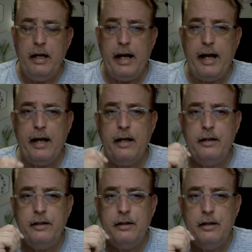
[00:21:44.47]

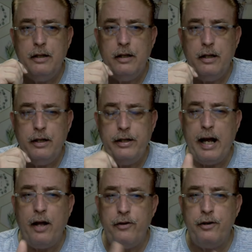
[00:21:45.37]
And
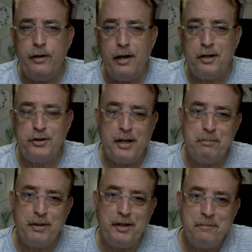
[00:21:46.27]
now they're not
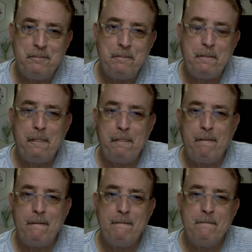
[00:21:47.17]
accepting it.
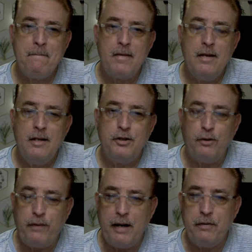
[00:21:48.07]
So
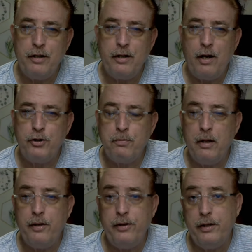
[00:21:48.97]
$500 a
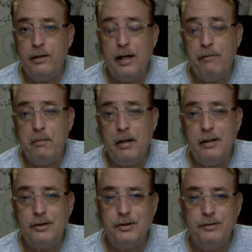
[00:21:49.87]
month at 11
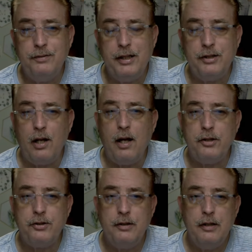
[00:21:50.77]
months, he's
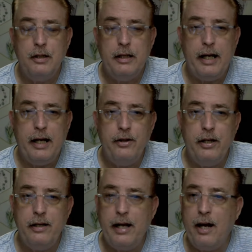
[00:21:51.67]
lost, and
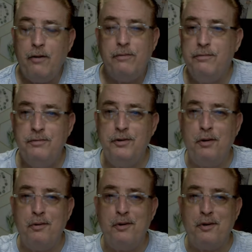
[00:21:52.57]
then now
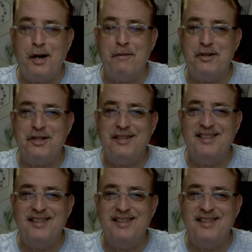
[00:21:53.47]
no coverage.